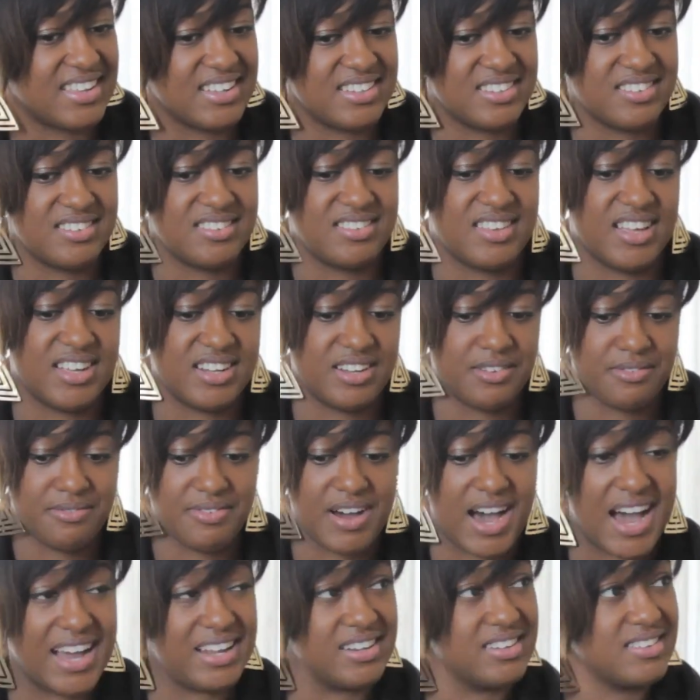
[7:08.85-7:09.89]
they
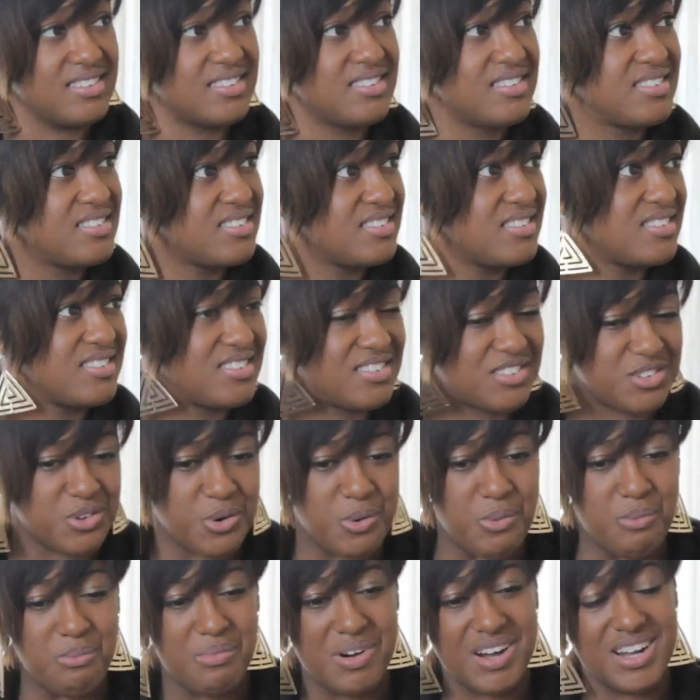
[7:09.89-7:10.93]
divide us
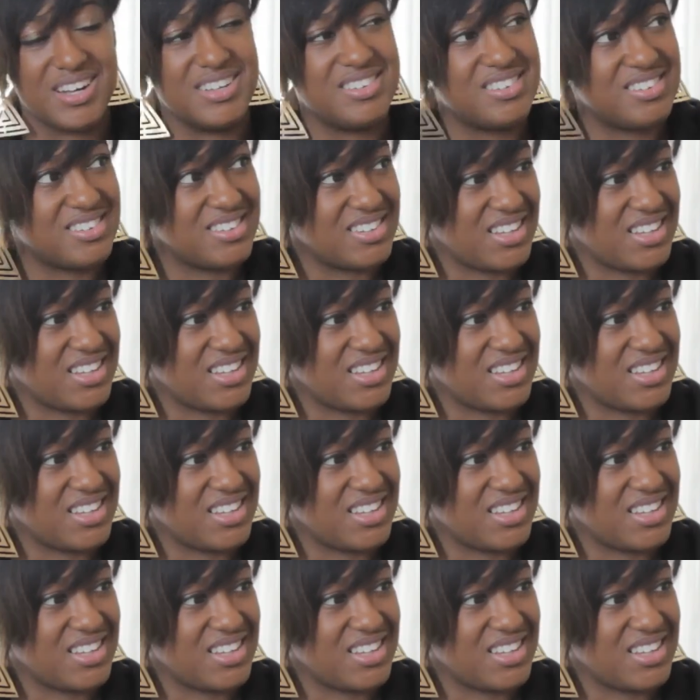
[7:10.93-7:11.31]
so much,